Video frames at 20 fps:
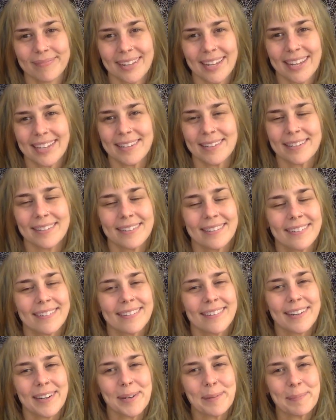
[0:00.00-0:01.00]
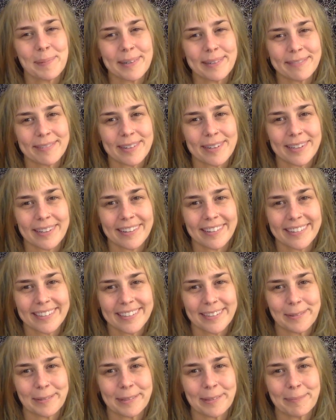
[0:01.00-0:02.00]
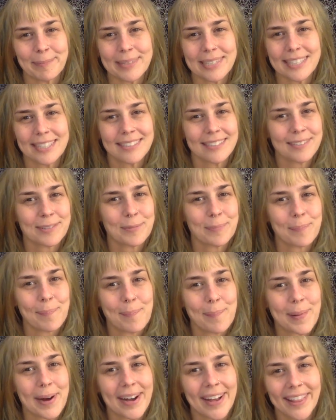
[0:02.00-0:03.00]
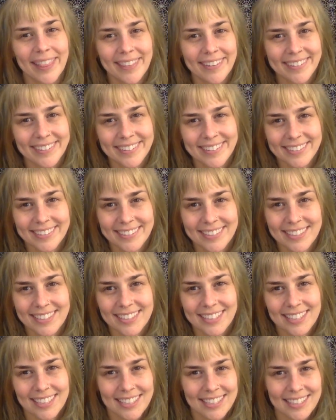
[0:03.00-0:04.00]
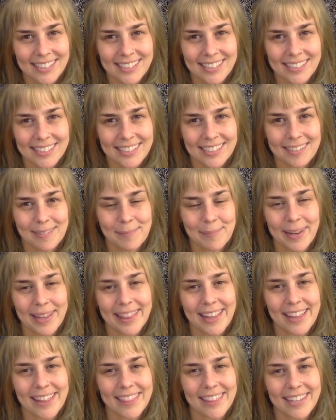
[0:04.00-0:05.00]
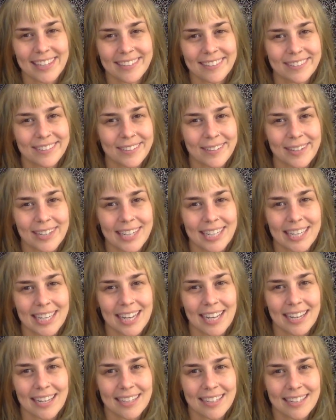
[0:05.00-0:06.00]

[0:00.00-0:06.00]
And above all, you won't be so bothered by that thing you're looking at.